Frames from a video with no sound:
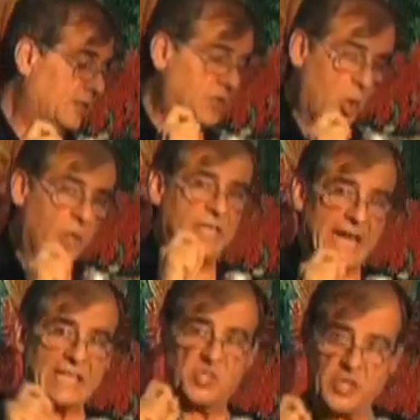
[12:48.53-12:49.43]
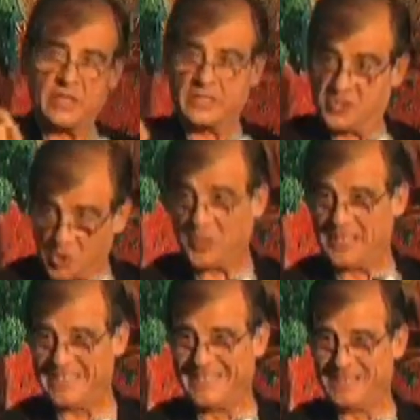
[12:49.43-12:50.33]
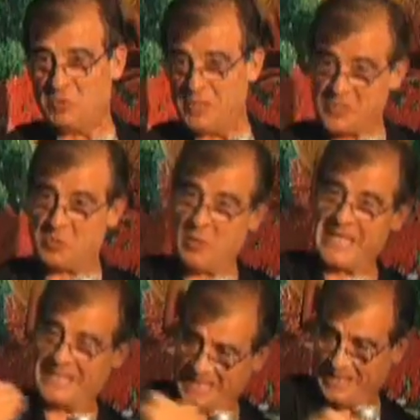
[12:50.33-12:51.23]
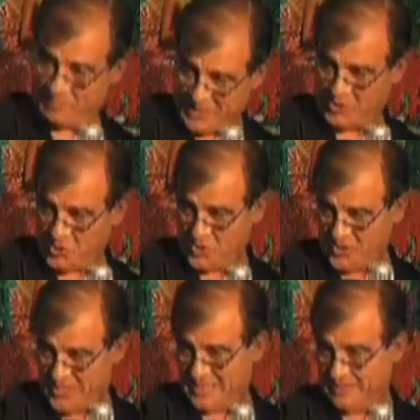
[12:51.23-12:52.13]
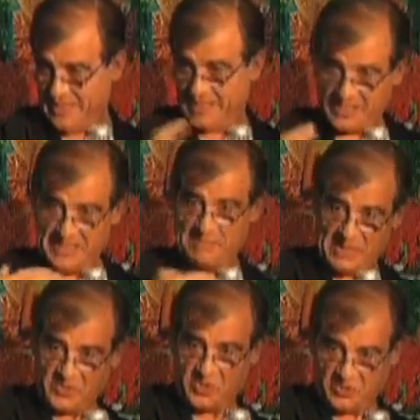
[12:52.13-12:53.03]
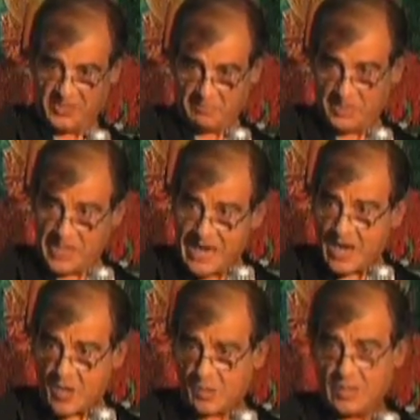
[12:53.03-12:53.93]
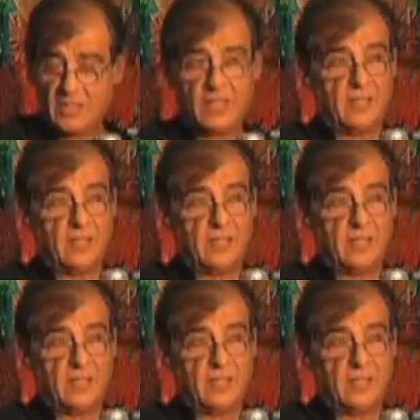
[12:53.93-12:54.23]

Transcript: archangelic circuit was the way to get messages in, and they could get messages in. But now,